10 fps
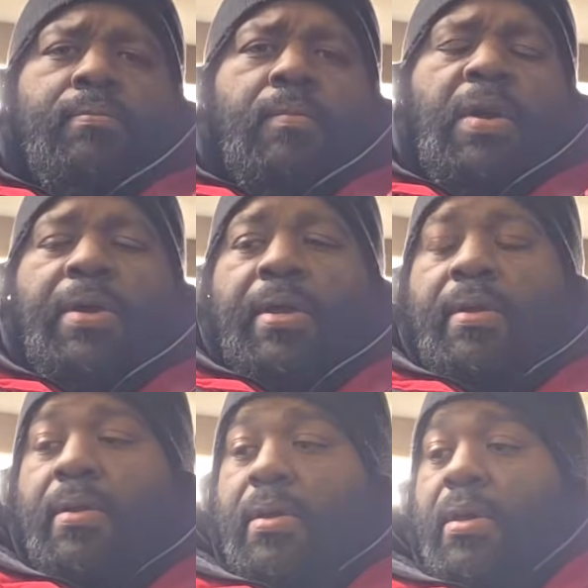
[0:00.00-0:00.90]
Okay,
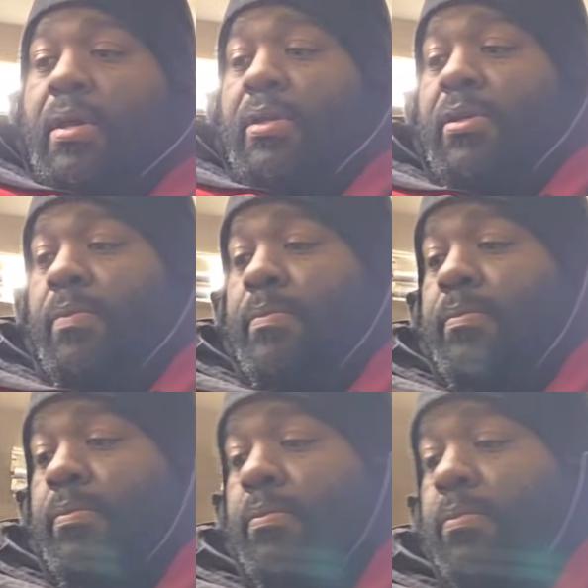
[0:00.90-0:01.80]
so
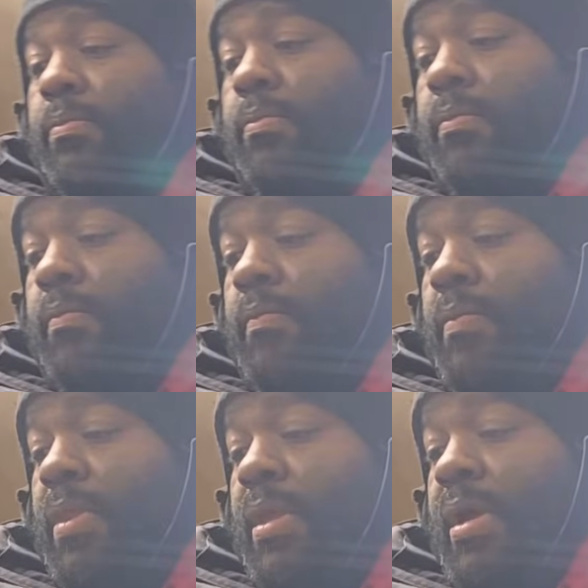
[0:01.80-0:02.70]

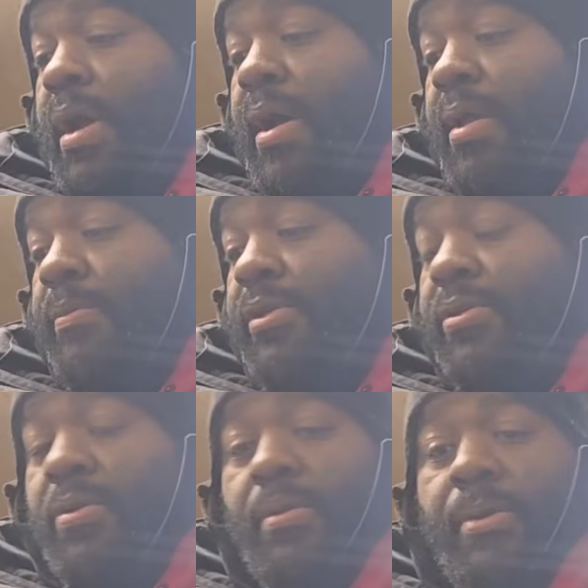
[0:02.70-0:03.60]
I am
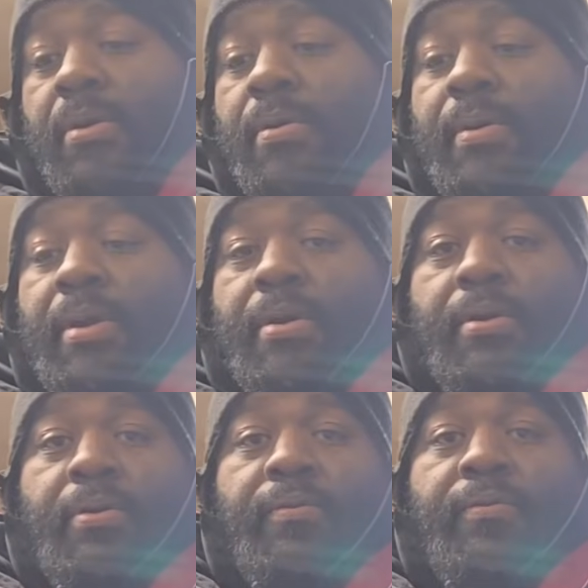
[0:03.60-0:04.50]
just going to be going
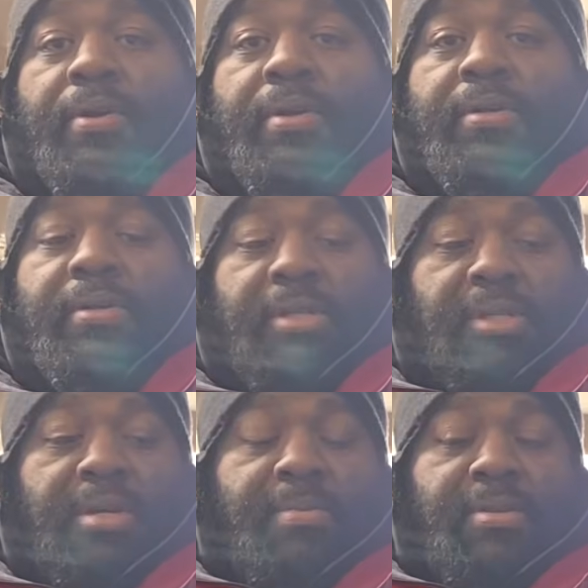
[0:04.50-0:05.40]
over
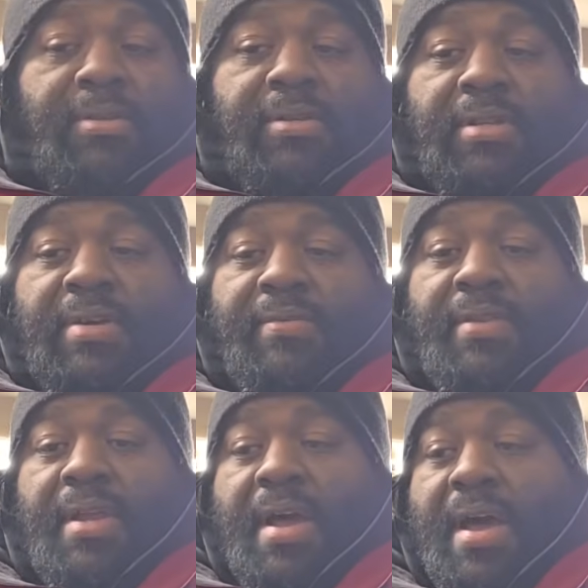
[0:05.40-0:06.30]
some of the stuff
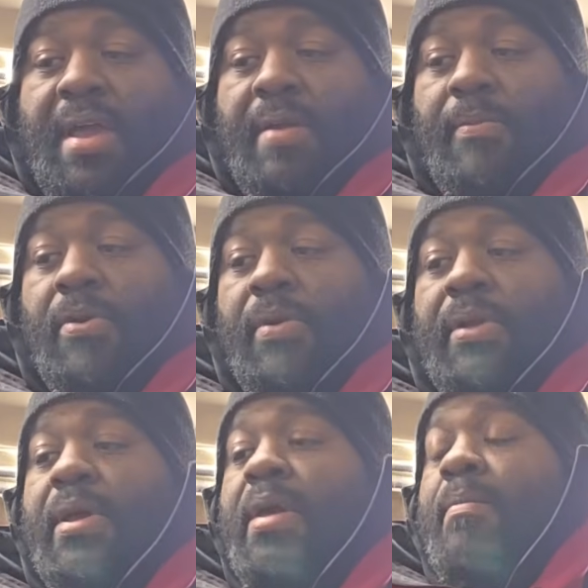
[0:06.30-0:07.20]
that I am
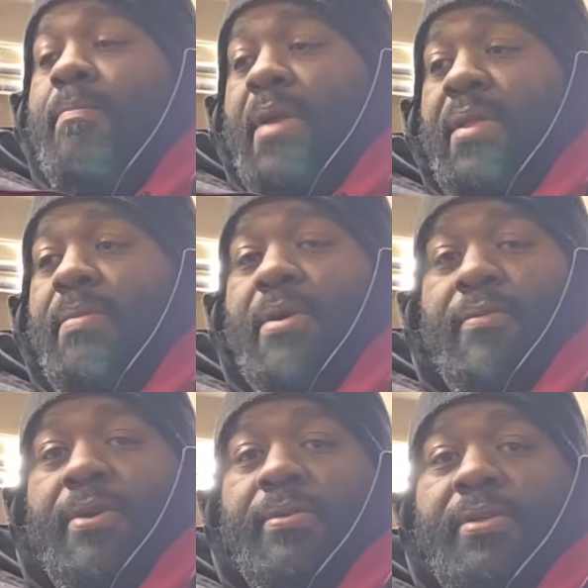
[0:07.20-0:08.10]
going, mainly my
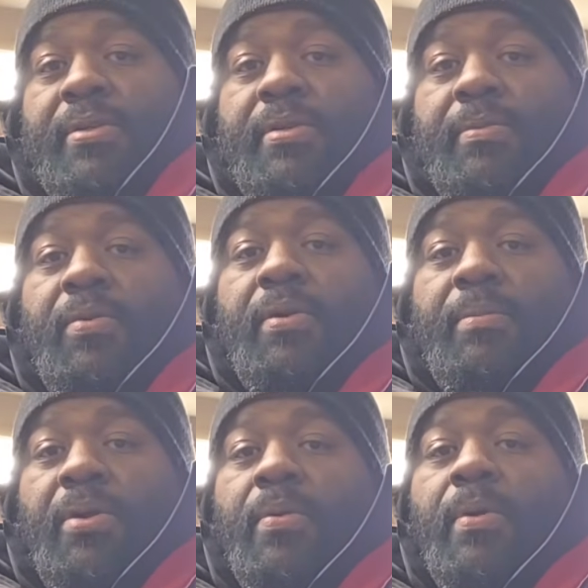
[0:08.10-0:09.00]
reels. I'm going to
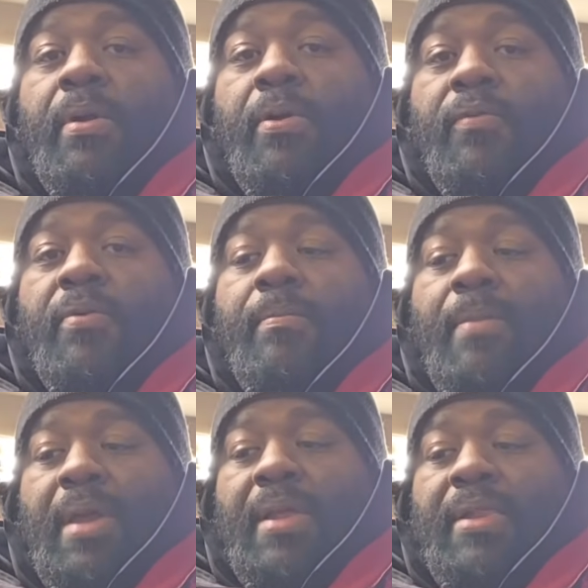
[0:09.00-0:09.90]
be going over
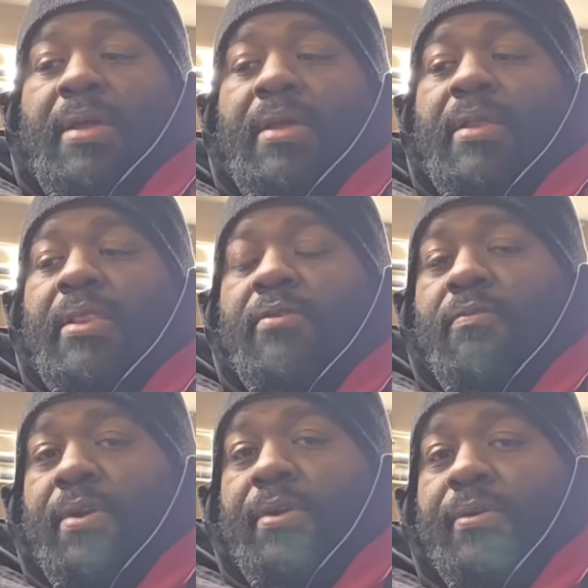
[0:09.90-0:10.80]
mainly the
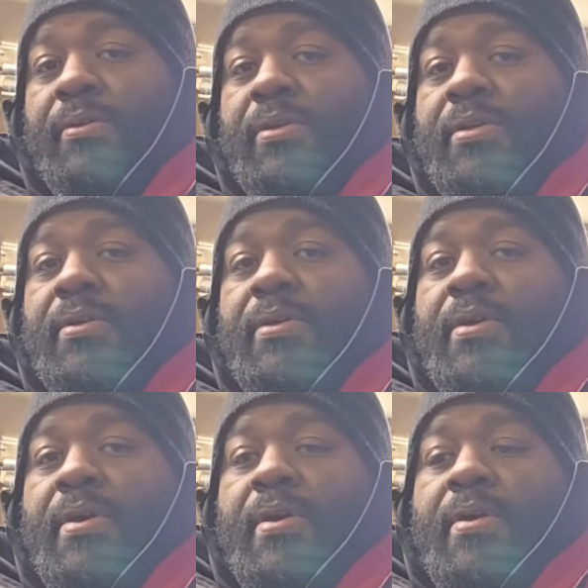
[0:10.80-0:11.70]
reels
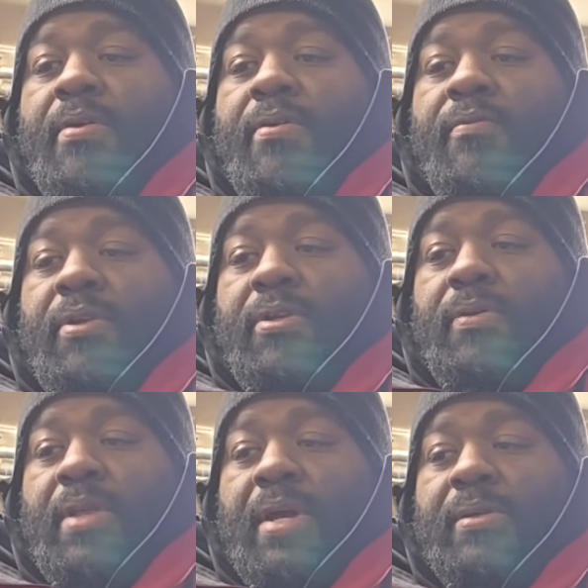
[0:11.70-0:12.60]
for
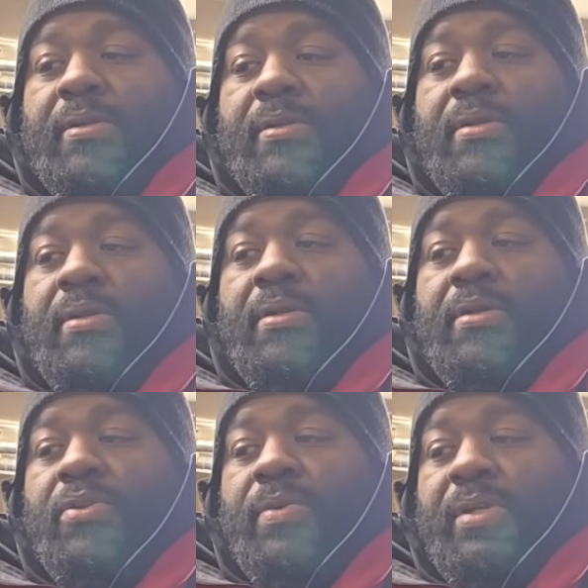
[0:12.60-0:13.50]

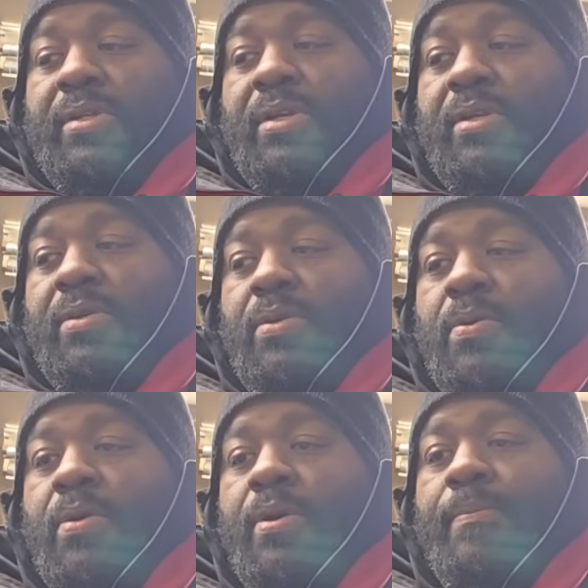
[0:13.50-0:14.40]
2026,
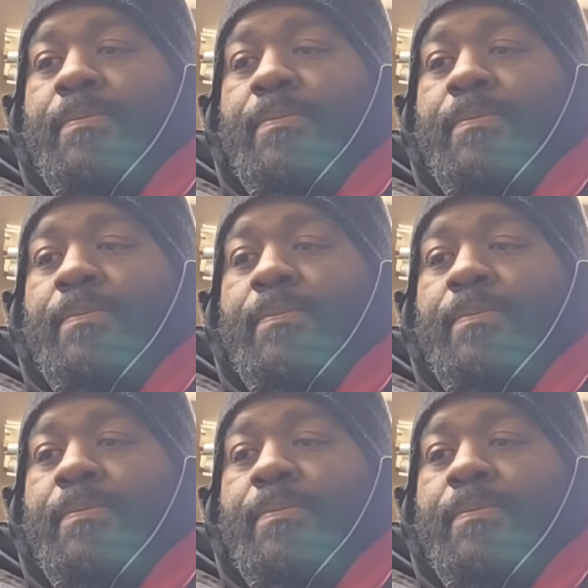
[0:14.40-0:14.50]
or